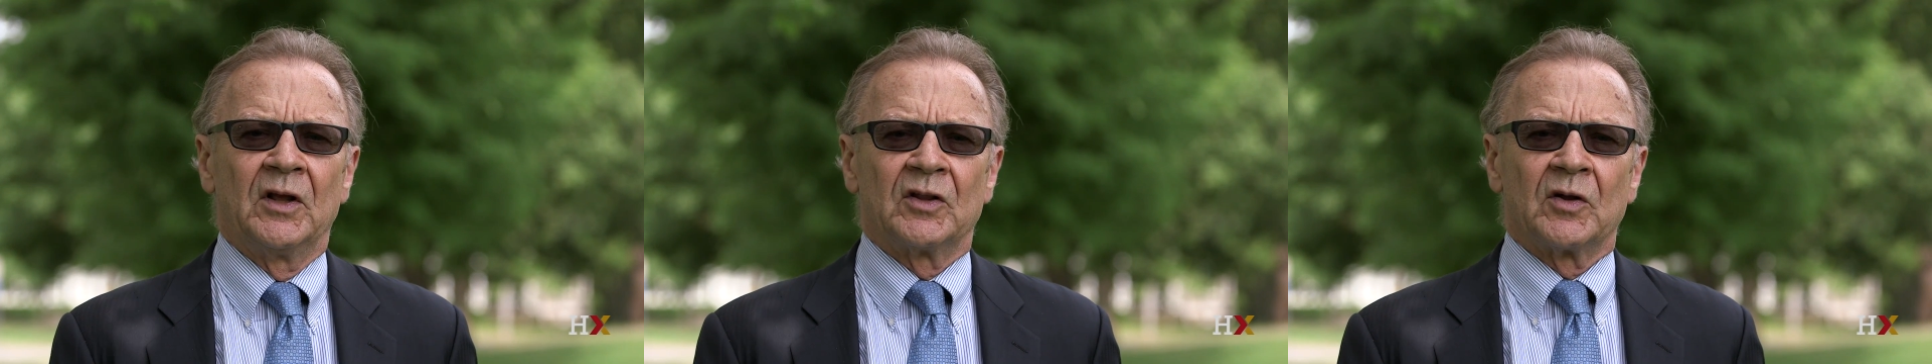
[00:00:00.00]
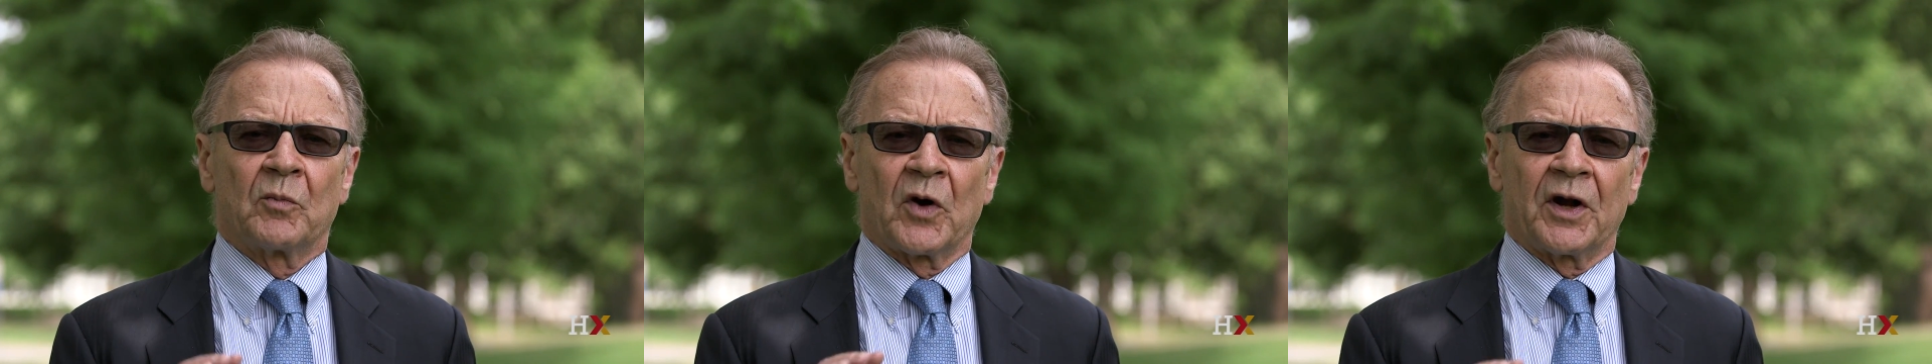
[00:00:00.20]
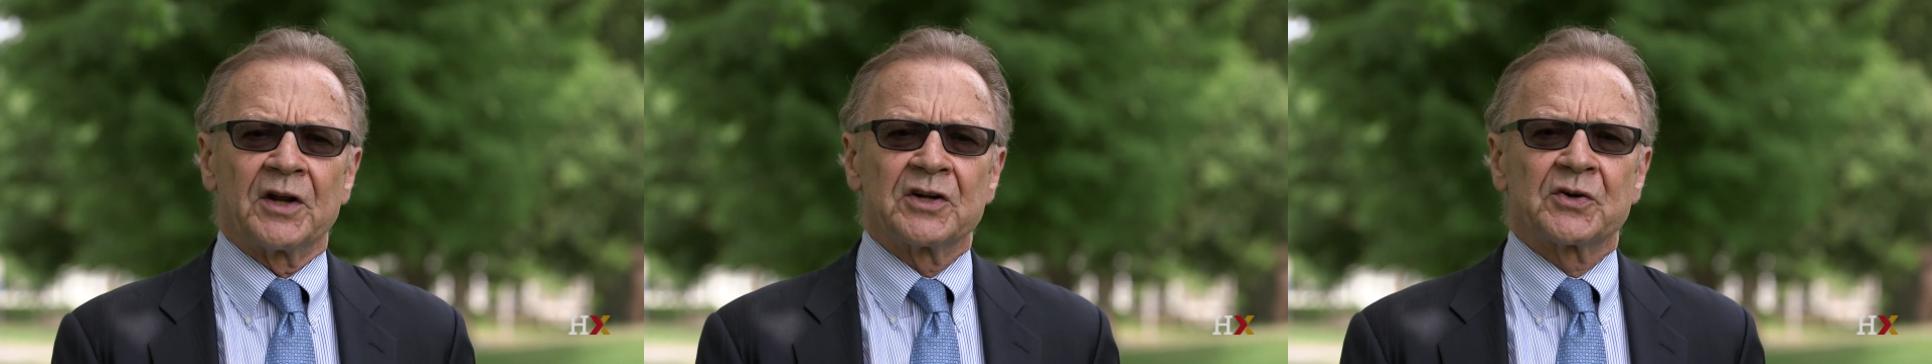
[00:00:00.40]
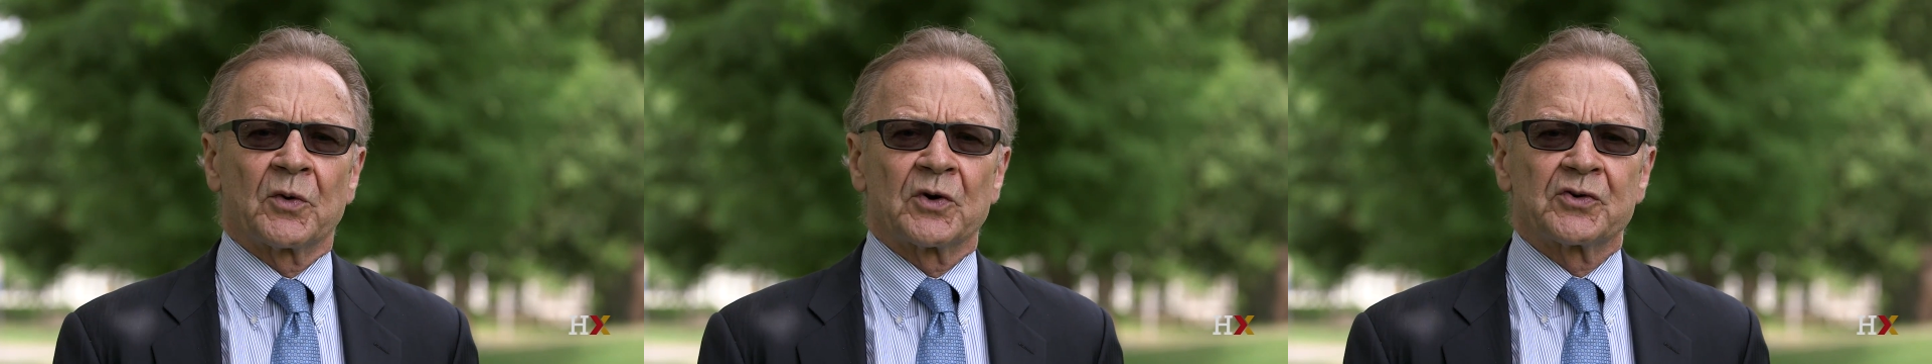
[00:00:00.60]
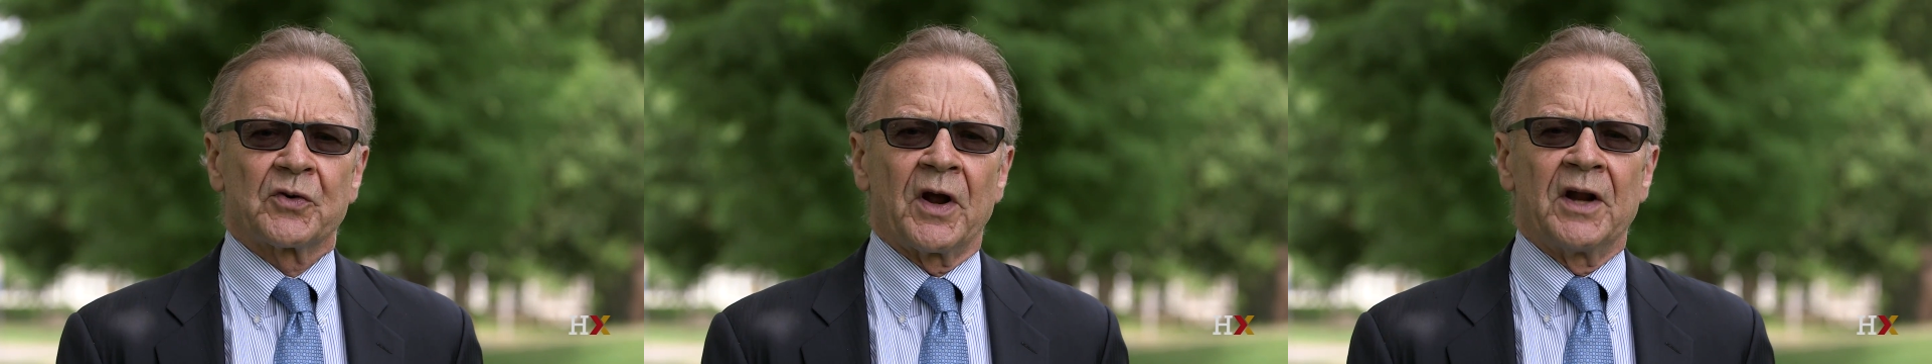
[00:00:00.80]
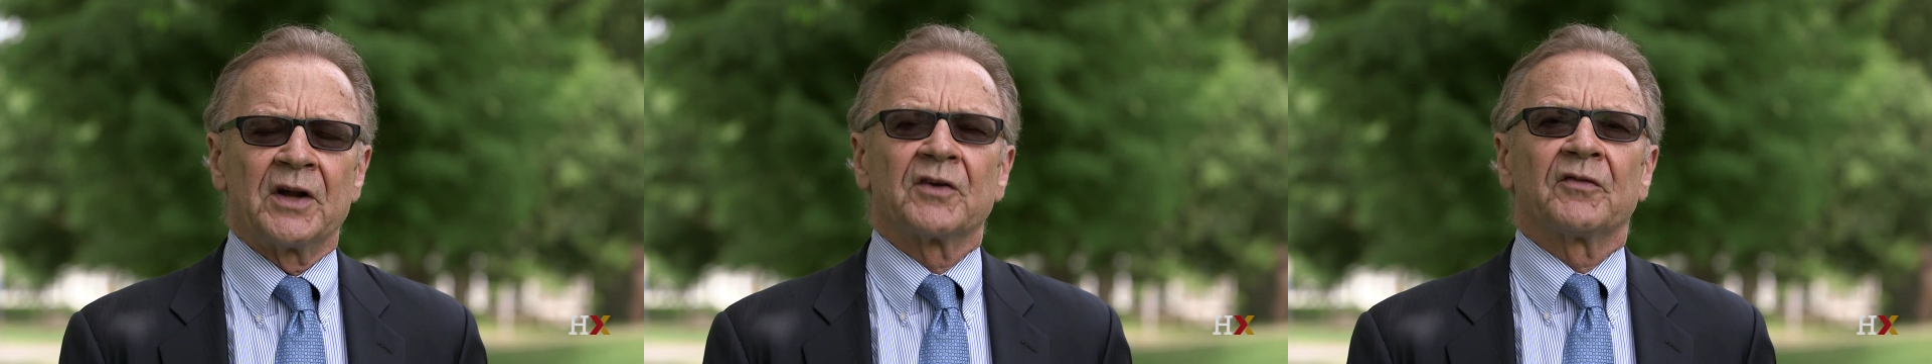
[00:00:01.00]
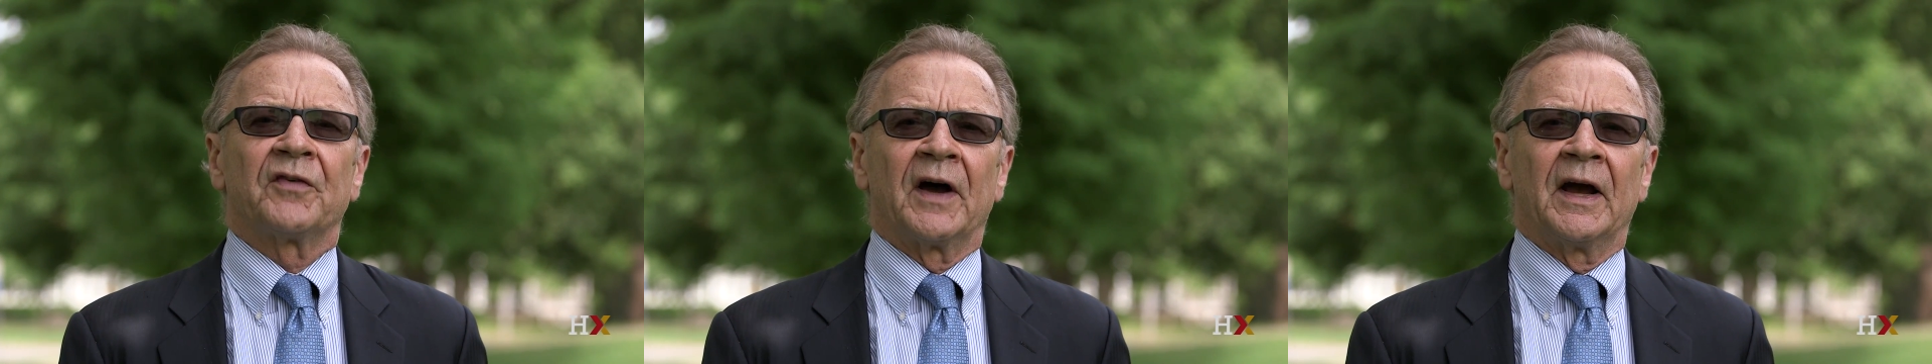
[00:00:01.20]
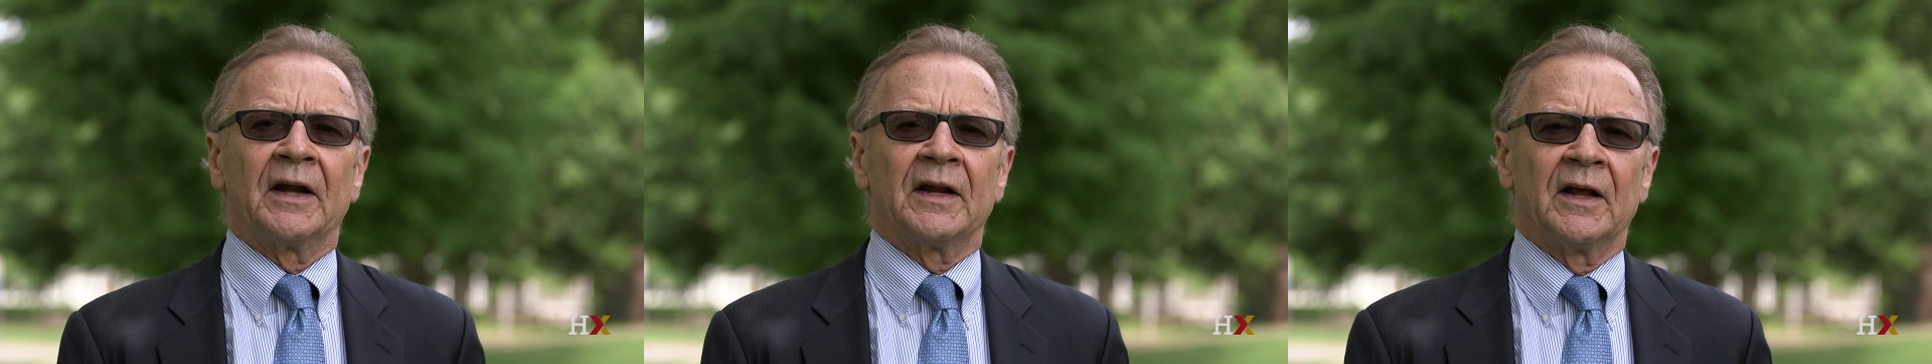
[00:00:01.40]
The British were trained to
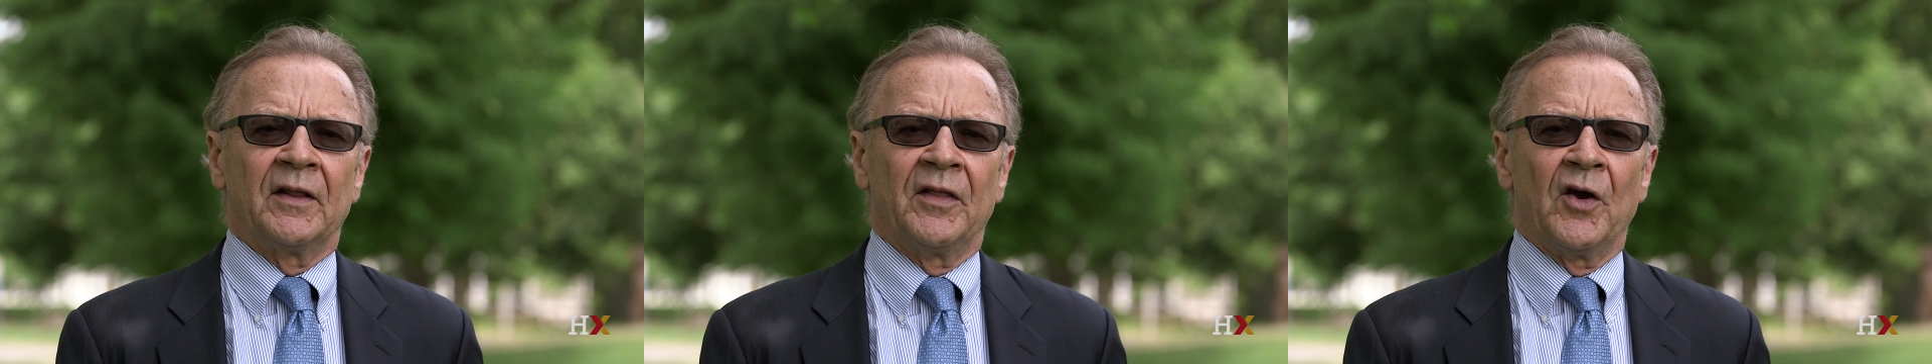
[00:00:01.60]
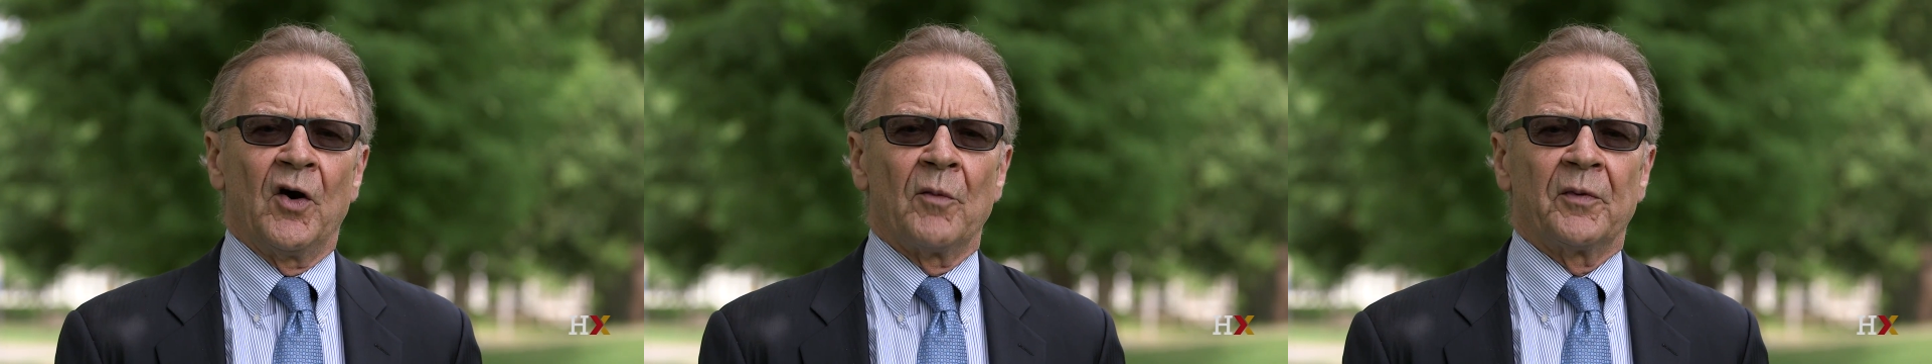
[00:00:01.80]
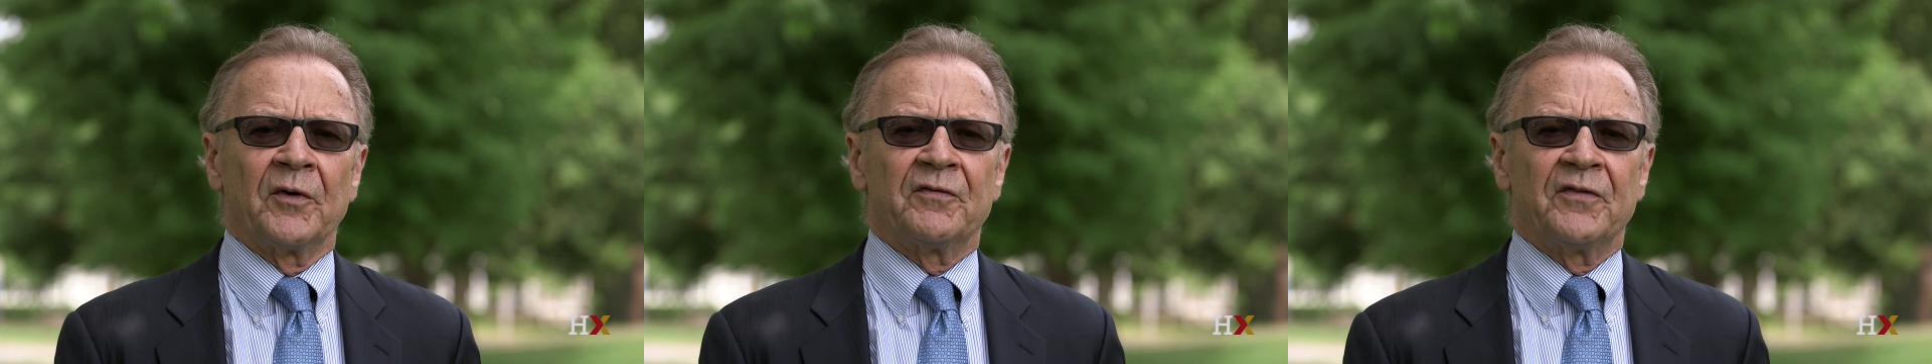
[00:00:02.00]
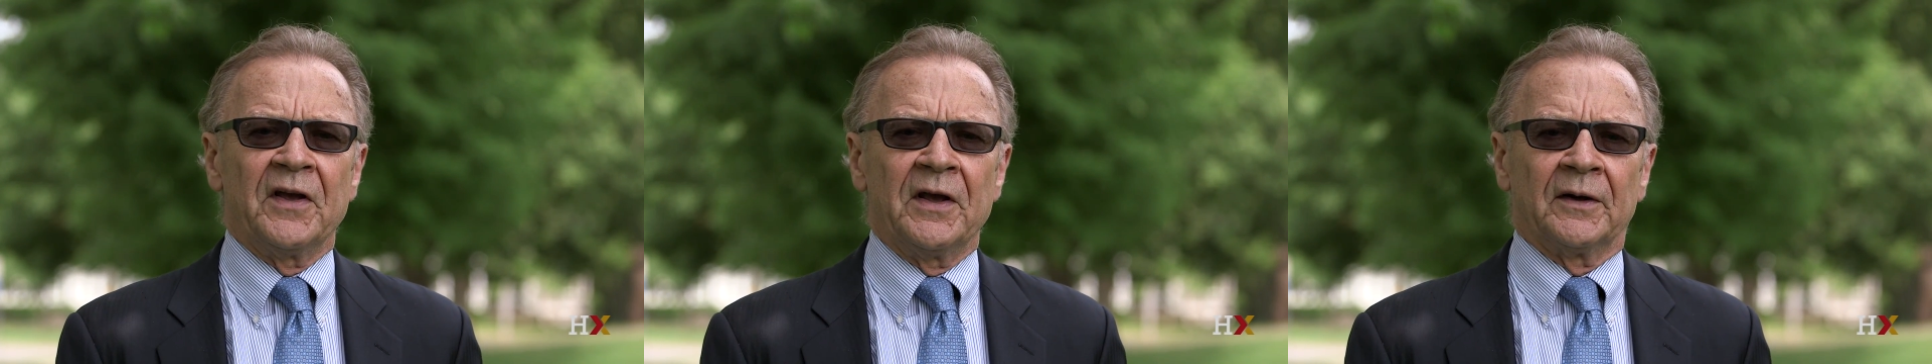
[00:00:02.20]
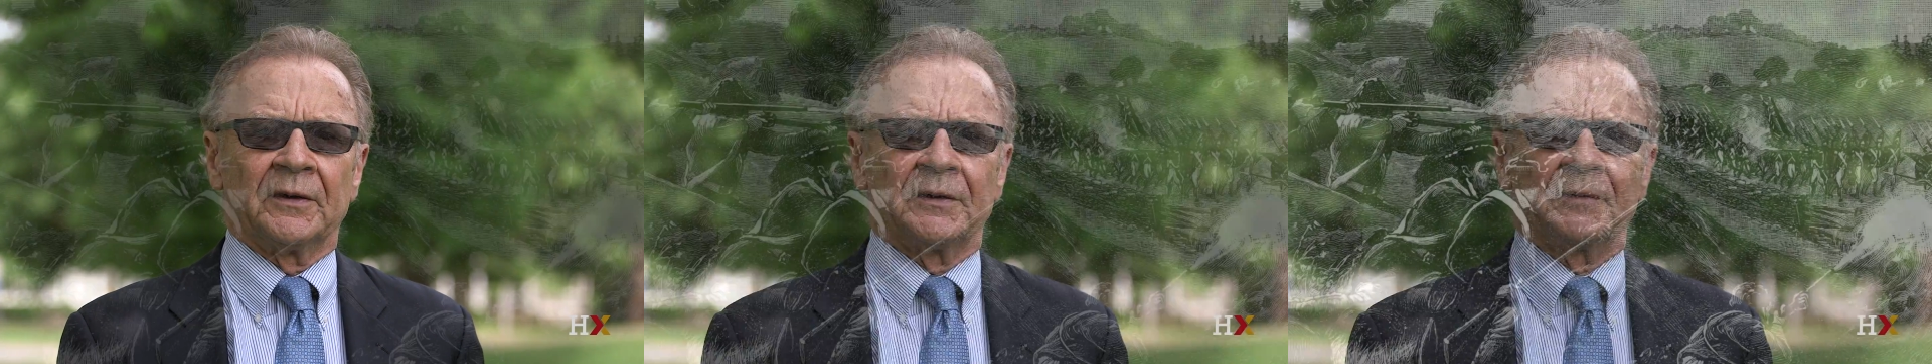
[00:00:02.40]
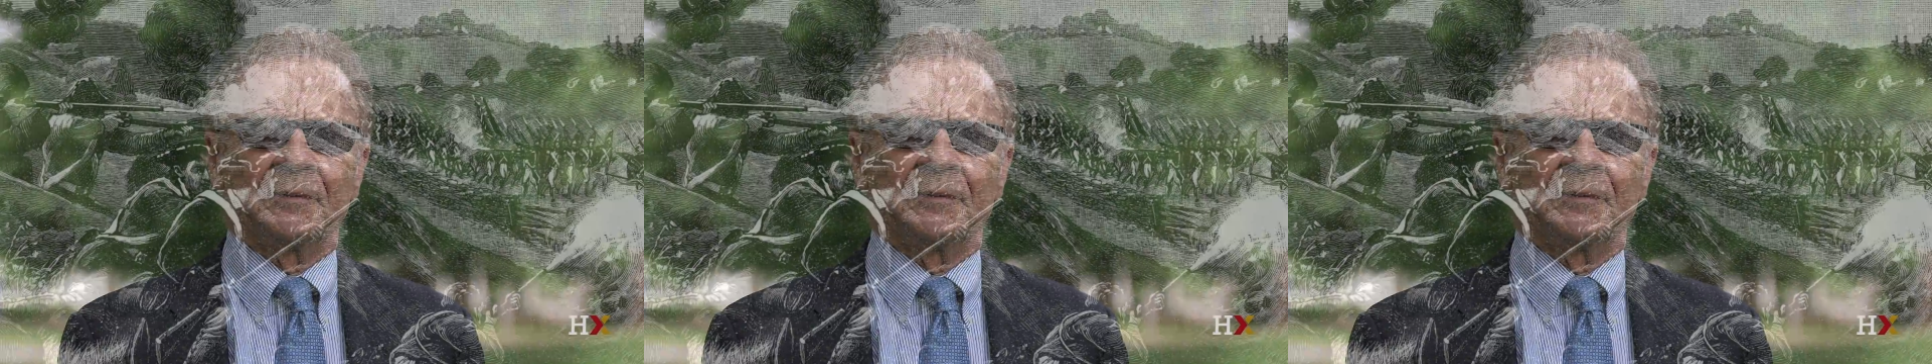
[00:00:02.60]
fight in the open field,